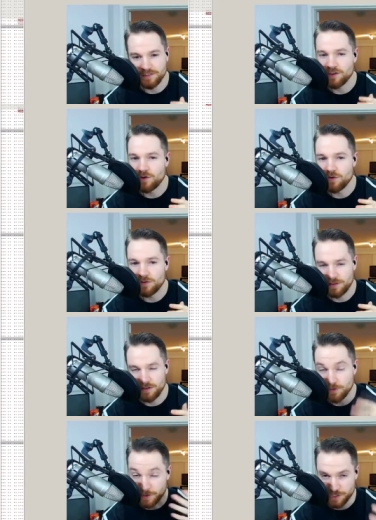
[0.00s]
And so
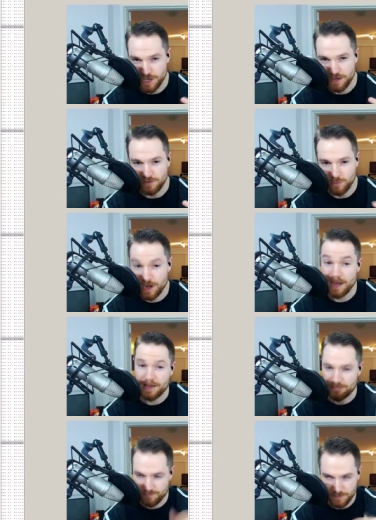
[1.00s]
the noise channel when
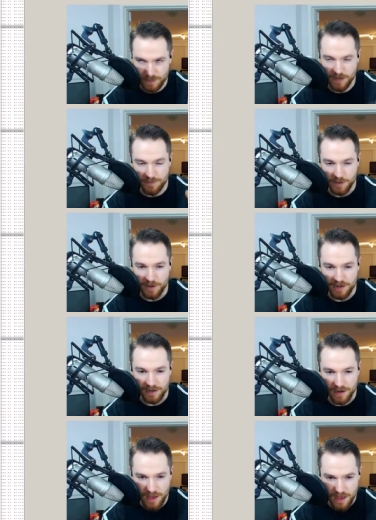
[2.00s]
I unmuted
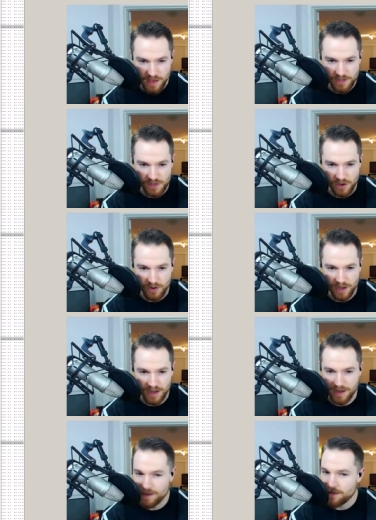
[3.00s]
here. So
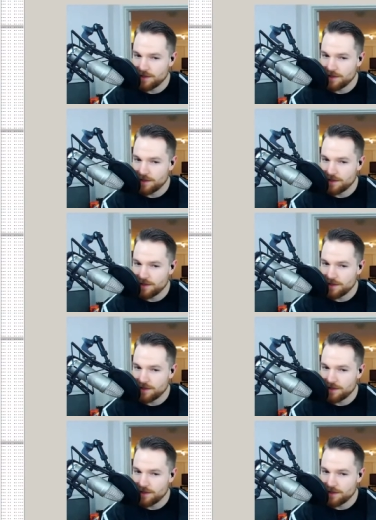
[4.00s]
uh,